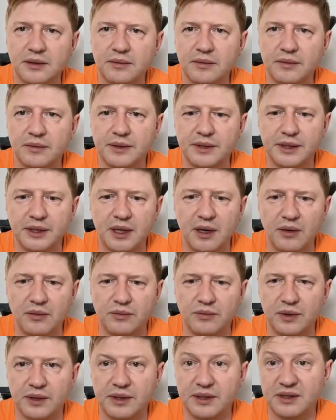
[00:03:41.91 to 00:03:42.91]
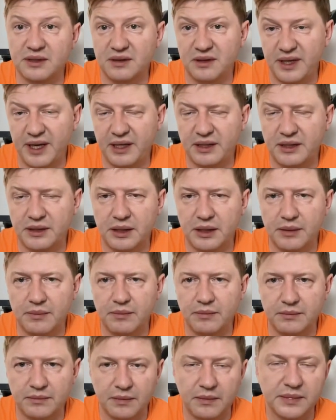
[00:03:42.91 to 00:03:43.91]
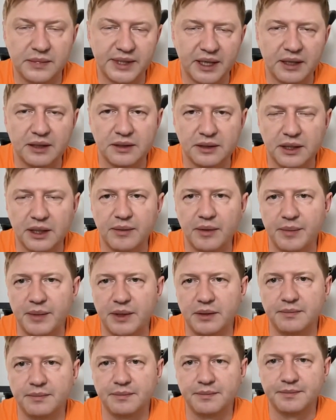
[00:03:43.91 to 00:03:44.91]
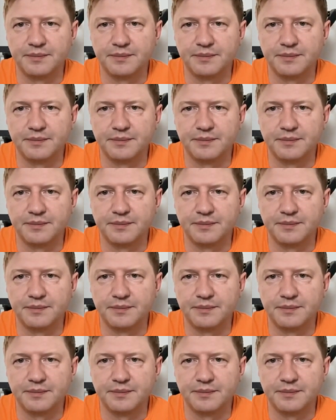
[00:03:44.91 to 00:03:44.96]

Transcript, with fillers: we'll see how it works next time, second time, I mean.